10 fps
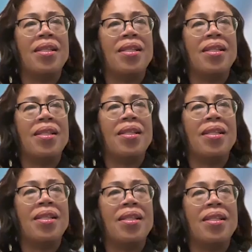We don't
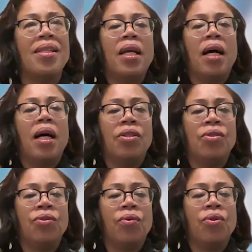really,
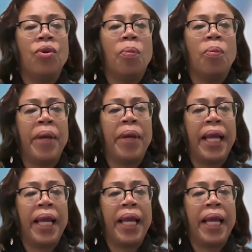pay the